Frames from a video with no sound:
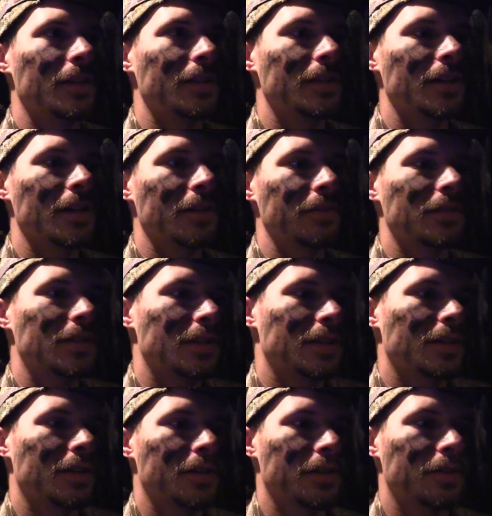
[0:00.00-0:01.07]
yeah,
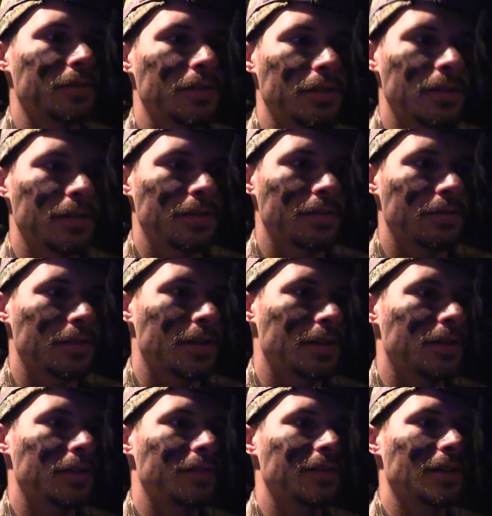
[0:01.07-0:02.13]
he didn't
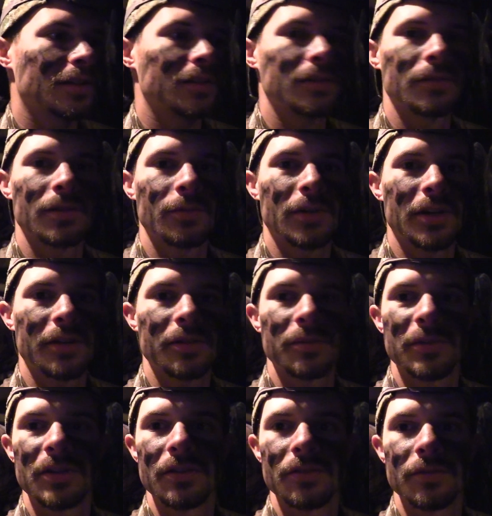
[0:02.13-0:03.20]
exactly do what I wanted him
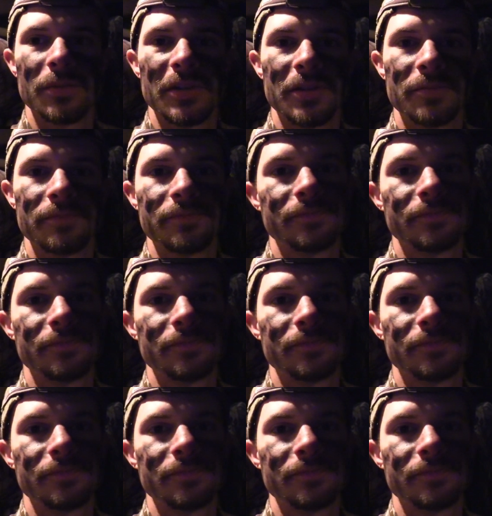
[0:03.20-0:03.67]
to do, but